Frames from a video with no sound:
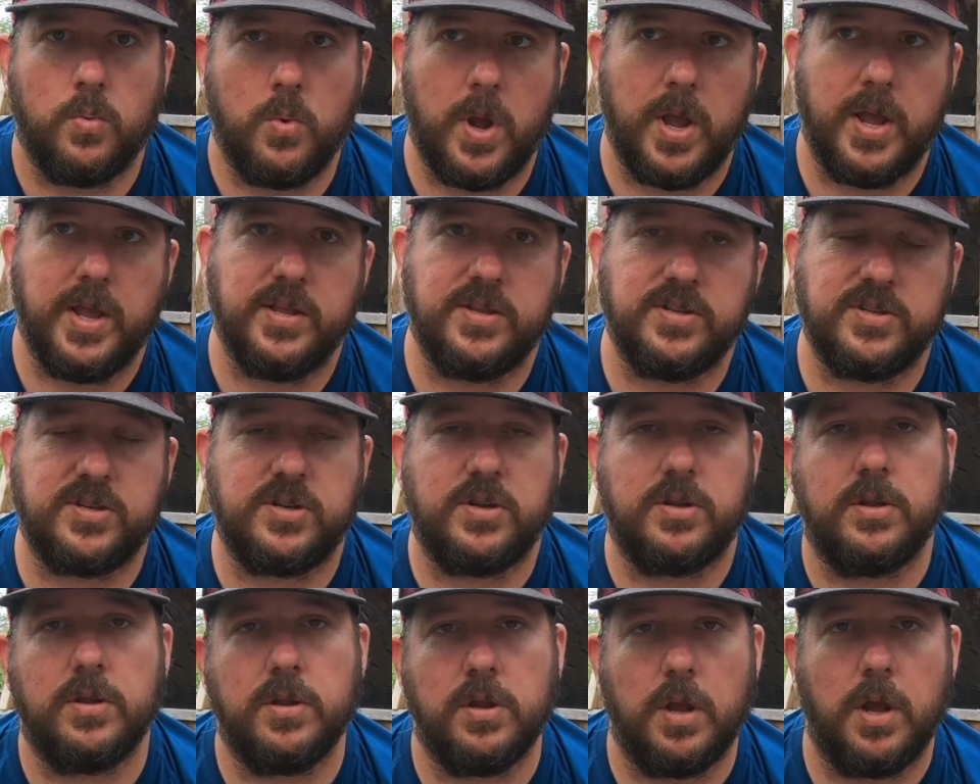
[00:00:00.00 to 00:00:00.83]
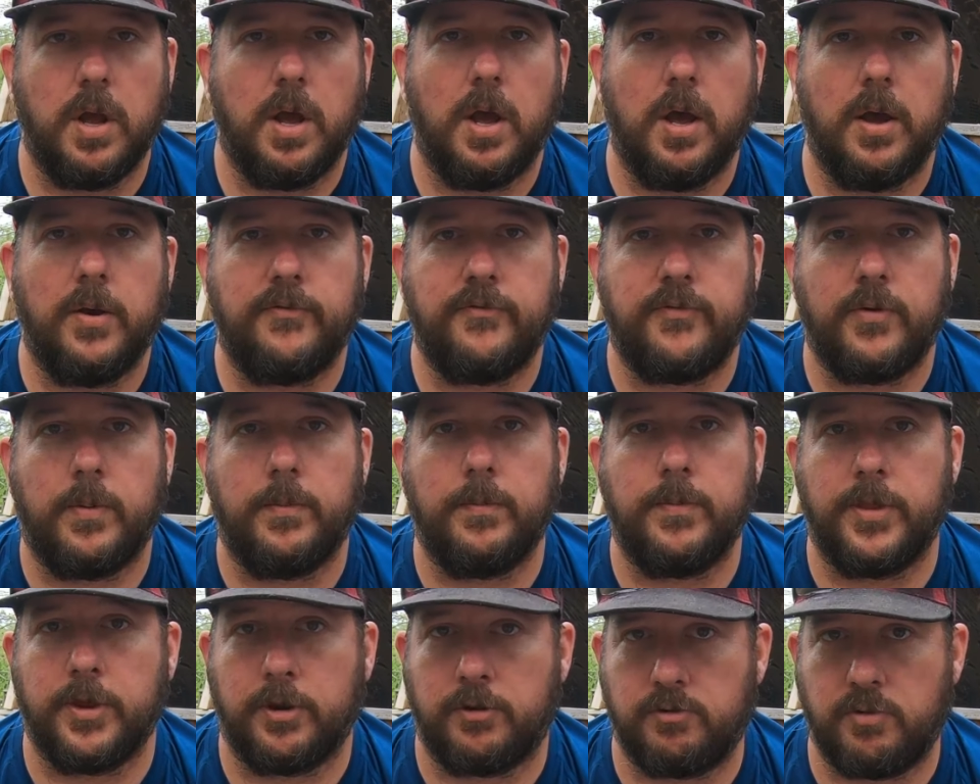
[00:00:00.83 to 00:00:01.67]
waste uh,
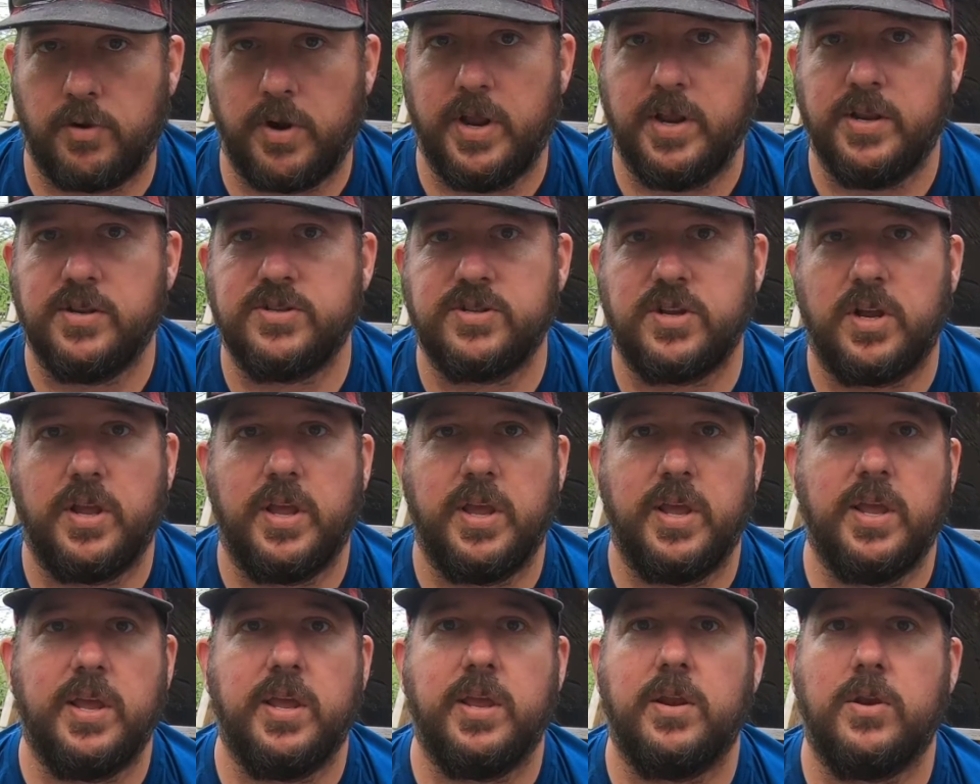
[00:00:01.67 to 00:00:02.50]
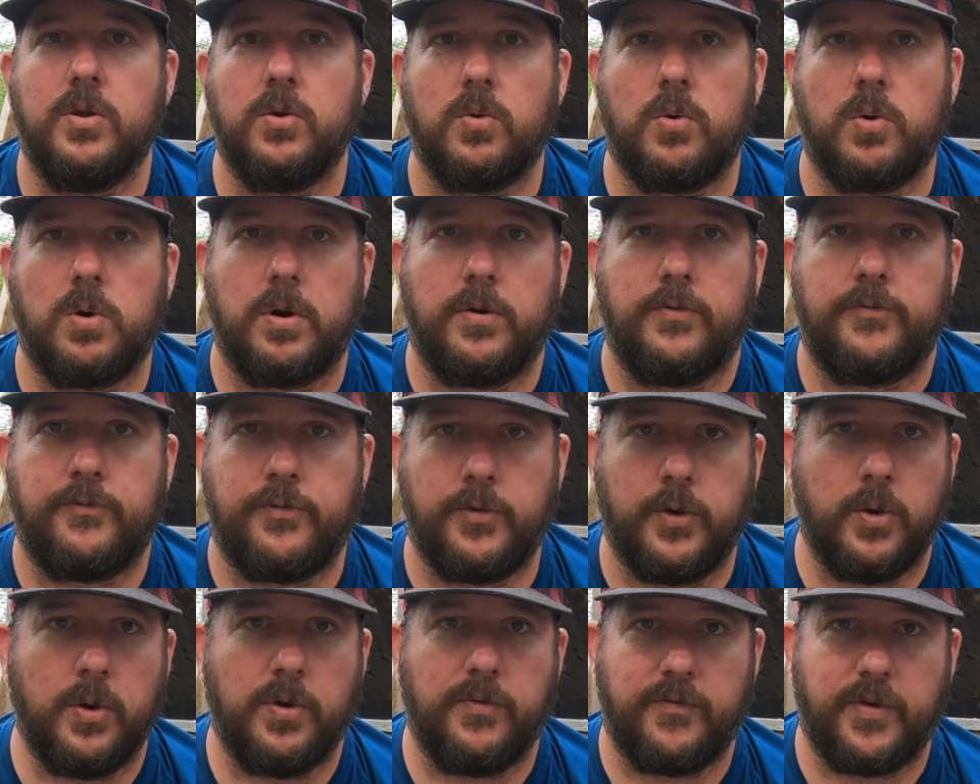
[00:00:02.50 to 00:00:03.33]
from the greens I eat or
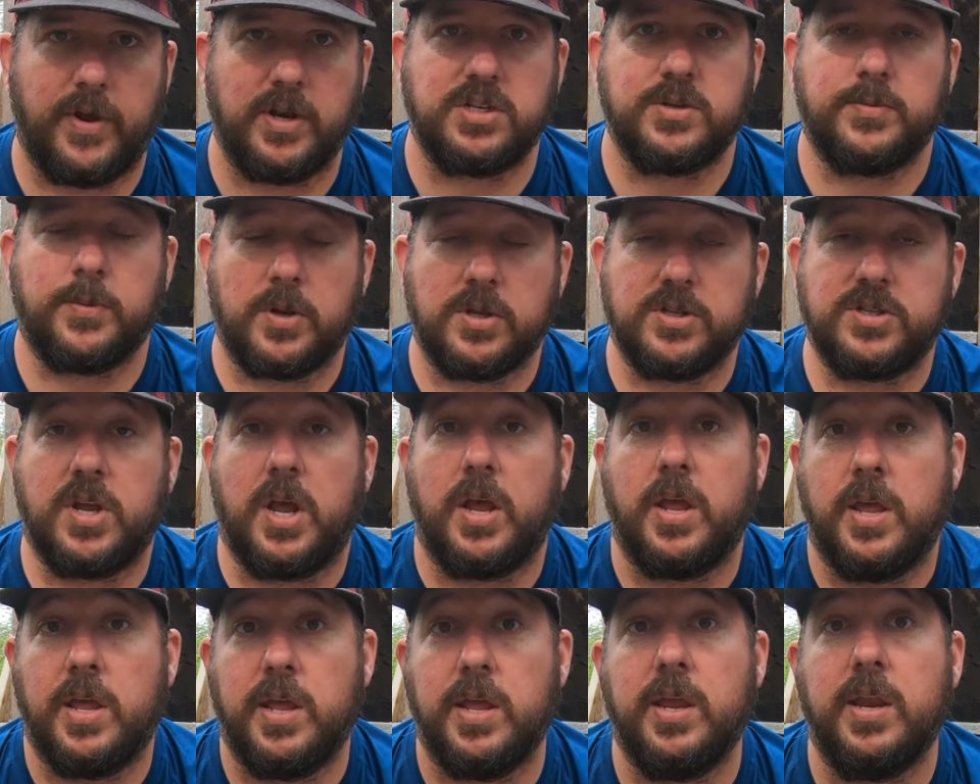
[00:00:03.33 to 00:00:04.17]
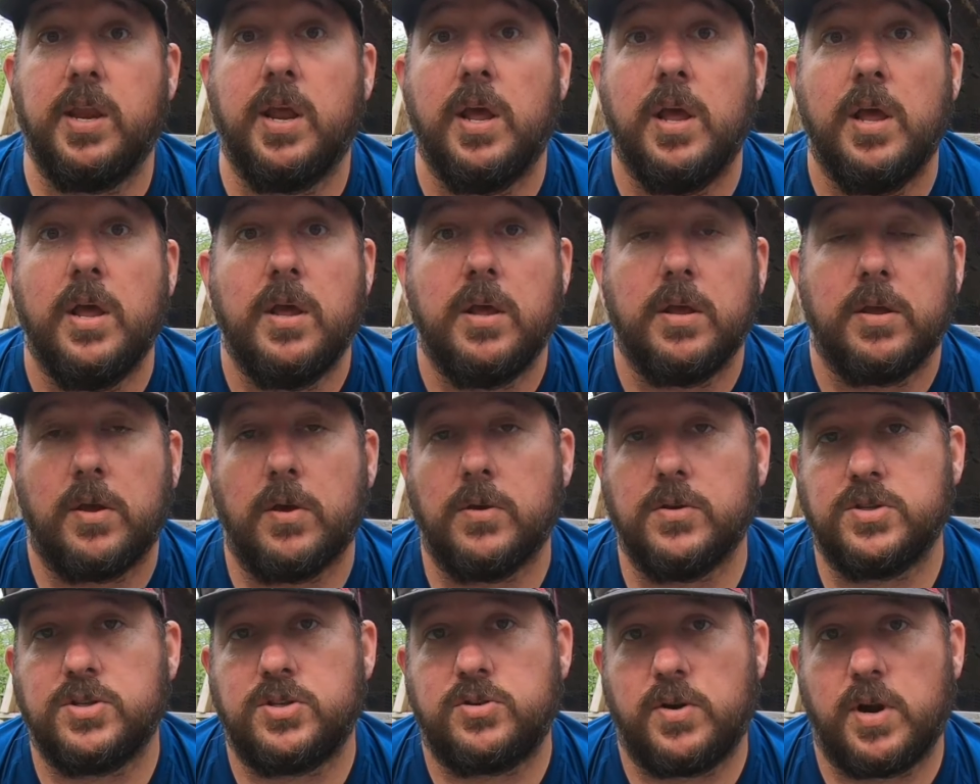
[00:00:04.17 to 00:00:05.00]
fruit and vegetables I eat
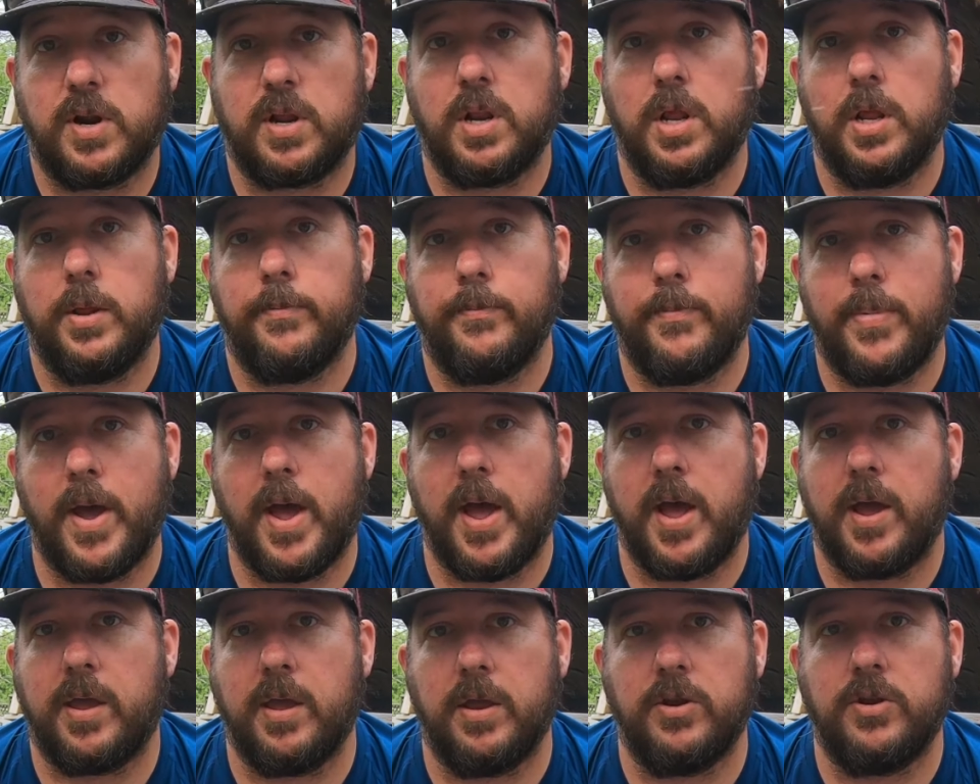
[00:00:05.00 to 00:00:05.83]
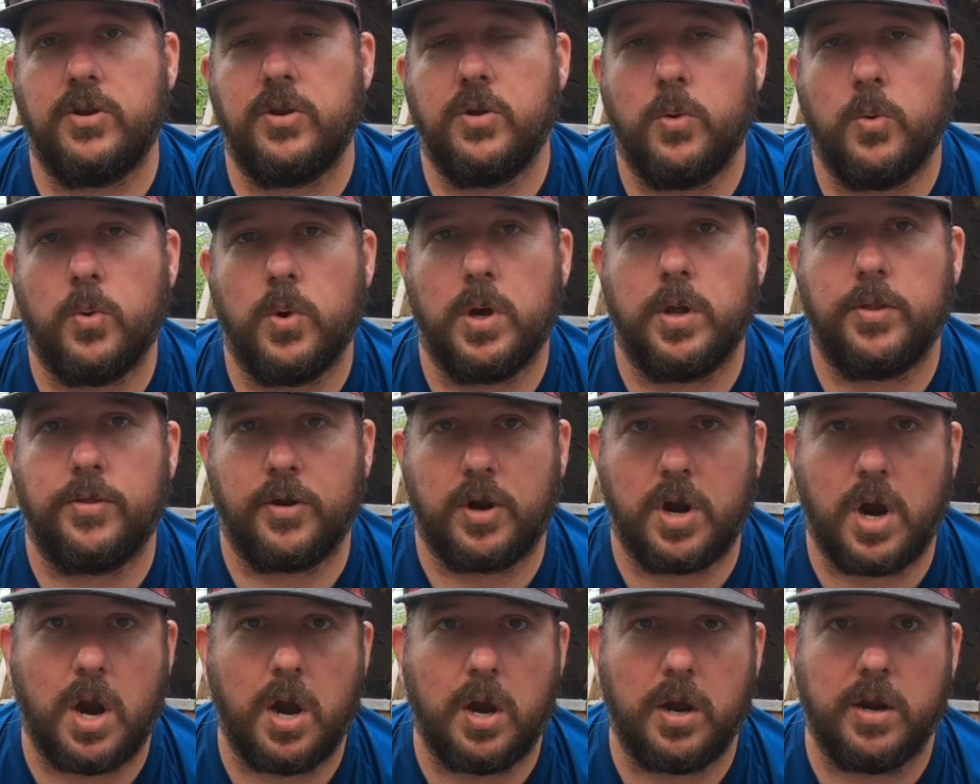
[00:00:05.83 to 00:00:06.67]
goes directly back into uh,
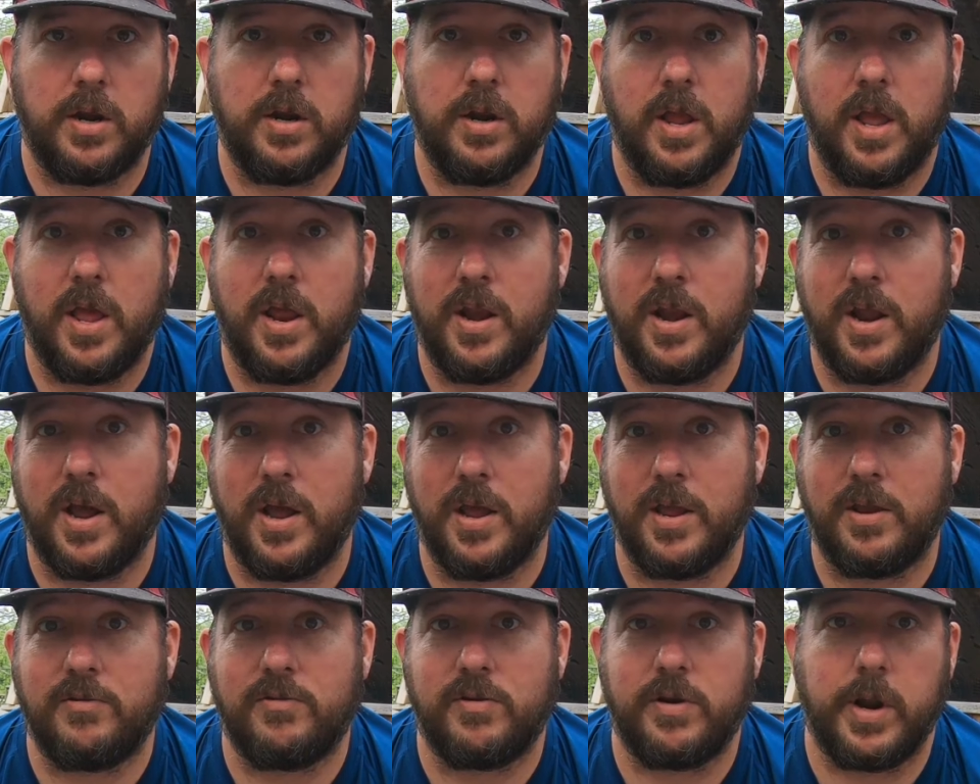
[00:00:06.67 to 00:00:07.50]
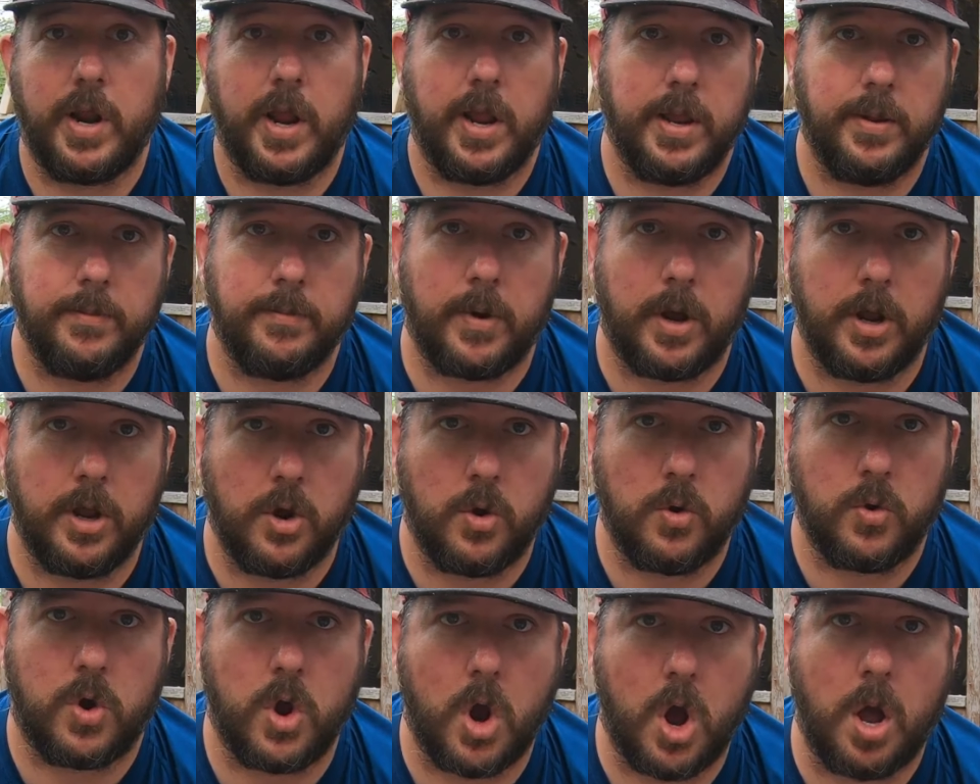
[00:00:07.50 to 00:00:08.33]
the garden and I create my
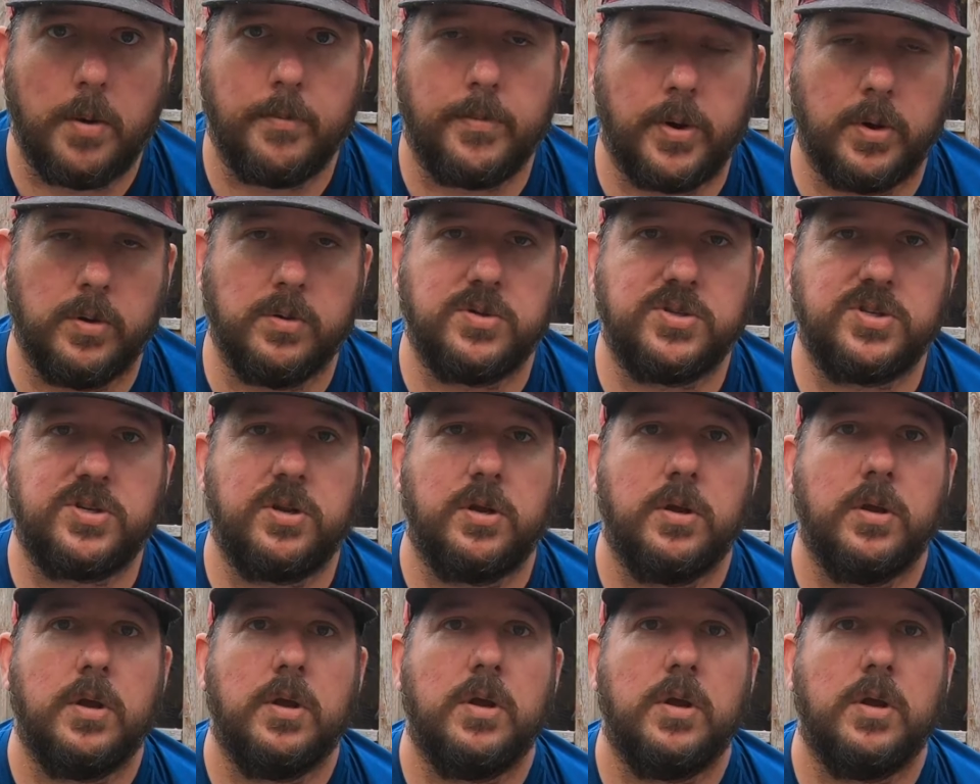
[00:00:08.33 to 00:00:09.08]
own compost.